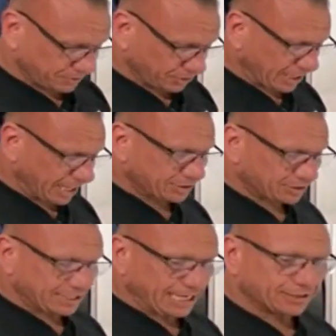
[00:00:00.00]
you can't
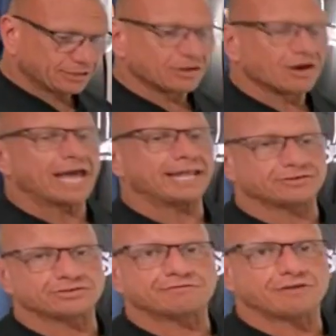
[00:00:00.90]
just eat an
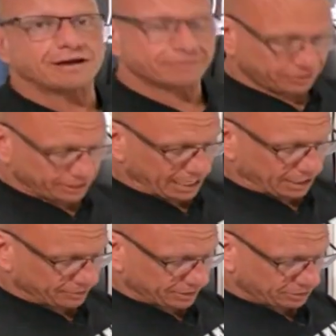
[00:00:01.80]
extra 500
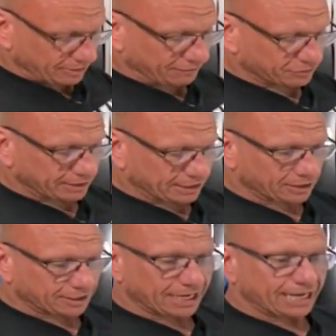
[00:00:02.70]
calories. You have to eat
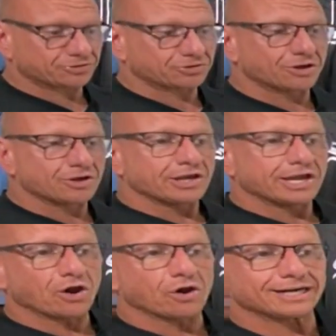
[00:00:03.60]
kind of an extra,
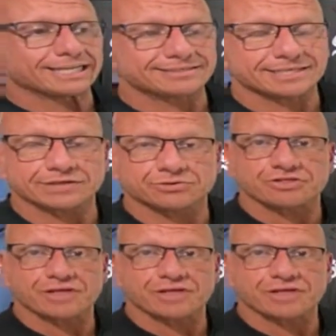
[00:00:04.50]
or at least an extra